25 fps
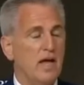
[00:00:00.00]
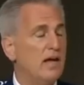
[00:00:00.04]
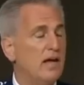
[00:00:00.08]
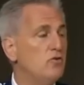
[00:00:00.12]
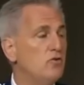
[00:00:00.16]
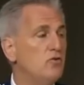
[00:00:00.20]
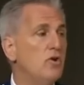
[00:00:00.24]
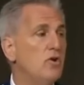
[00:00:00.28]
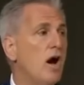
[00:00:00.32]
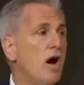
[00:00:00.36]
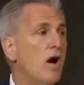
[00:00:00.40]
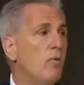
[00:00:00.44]
I
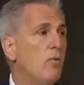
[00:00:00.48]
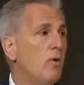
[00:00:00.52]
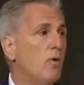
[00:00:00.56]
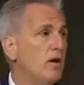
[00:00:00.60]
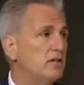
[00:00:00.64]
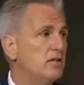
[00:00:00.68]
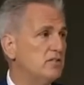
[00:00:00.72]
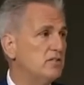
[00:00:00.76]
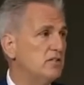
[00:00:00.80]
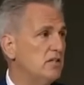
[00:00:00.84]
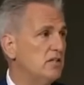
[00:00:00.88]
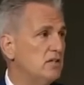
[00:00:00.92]
do not
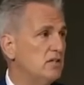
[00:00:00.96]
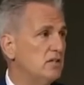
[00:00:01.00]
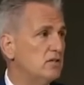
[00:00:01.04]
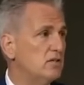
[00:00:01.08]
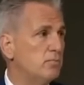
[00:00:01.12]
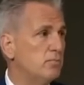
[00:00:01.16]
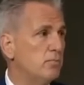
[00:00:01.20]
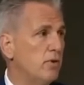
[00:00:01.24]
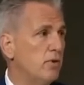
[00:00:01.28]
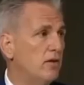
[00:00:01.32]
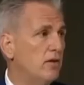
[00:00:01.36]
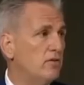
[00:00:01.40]
want to see
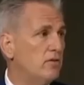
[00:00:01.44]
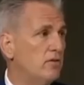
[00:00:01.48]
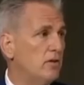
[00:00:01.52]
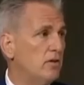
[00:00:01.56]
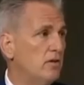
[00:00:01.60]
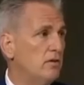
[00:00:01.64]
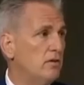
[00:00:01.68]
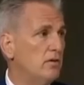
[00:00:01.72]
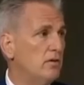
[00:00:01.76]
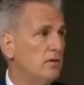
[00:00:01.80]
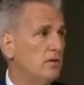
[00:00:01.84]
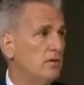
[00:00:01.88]
this
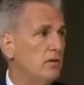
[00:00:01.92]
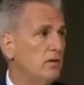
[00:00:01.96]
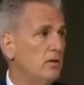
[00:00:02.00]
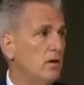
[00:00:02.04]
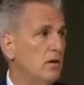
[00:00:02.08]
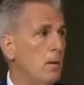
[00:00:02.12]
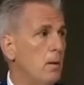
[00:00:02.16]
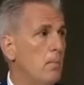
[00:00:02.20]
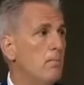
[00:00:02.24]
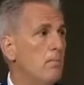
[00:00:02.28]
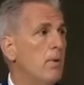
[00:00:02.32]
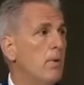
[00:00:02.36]
president
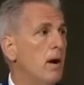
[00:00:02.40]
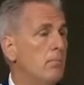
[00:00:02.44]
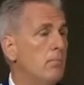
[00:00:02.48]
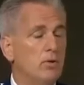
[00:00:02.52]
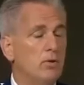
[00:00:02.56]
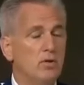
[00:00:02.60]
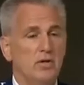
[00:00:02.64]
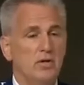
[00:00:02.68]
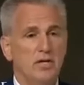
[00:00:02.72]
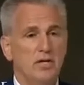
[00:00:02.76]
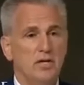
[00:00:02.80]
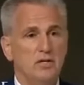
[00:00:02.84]

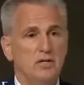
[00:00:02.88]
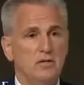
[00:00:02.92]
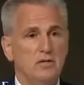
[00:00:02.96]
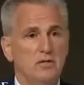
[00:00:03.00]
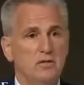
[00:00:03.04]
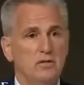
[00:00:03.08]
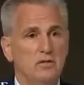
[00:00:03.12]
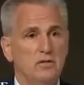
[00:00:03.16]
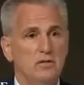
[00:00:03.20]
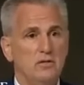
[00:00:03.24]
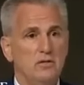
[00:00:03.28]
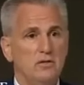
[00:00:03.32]
bumble in
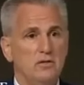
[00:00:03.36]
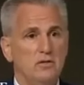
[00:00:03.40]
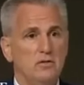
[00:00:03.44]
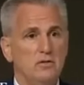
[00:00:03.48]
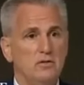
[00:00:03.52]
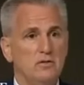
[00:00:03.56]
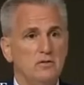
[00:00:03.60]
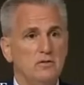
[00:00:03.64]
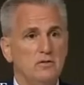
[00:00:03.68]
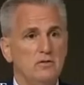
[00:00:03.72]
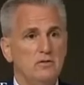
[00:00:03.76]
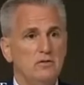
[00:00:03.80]

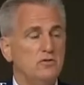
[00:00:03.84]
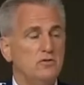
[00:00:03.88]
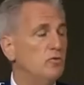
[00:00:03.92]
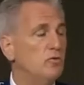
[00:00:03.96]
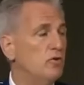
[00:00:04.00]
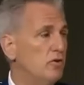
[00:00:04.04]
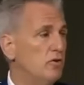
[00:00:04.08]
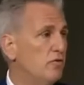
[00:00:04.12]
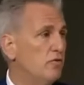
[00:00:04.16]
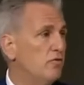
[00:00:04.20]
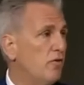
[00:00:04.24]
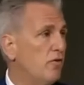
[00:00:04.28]

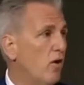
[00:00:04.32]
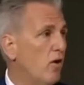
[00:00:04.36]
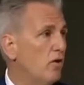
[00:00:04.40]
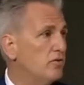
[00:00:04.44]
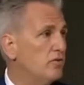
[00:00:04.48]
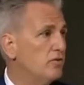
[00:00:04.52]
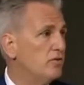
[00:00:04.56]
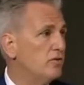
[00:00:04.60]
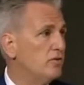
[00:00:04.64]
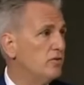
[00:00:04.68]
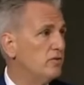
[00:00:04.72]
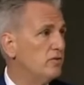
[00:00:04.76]
to a
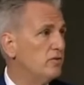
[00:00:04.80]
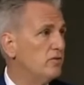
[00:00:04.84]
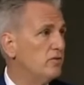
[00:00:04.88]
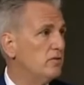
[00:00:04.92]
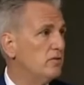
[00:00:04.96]
default.